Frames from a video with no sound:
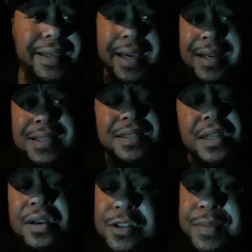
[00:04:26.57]

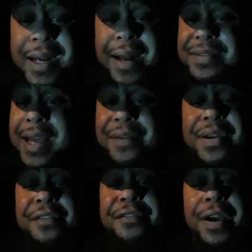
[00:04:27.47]
And Kenny Stills,
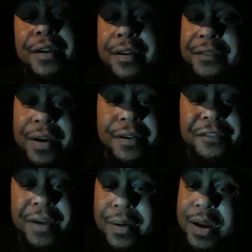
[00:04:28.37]
man, after having a
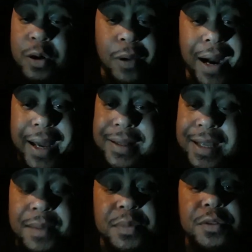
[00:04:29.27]
very, very, very
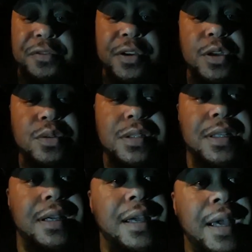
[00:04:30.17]
quiet debut
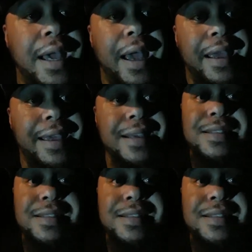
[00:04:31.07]
for Houston,